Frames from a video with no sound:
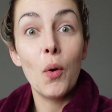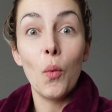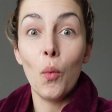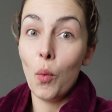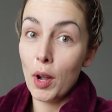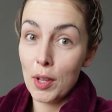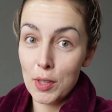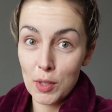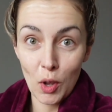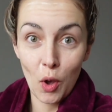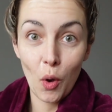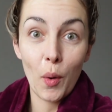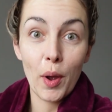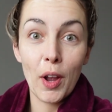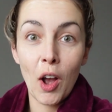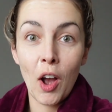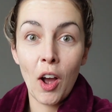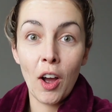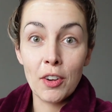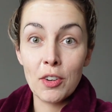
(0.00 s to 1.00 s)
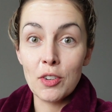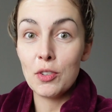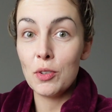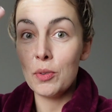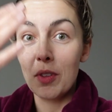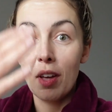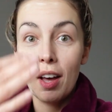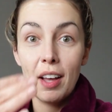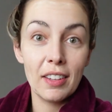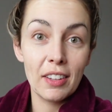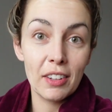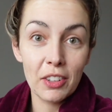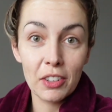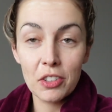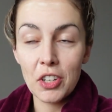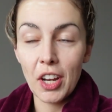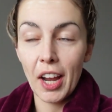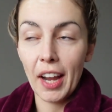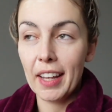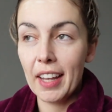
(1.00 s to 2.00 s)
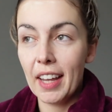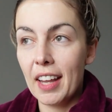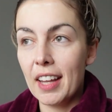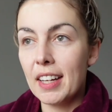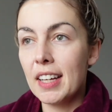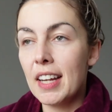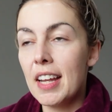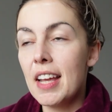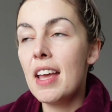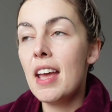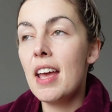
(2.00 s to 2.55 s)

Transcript: what's going on? Do that little check-in.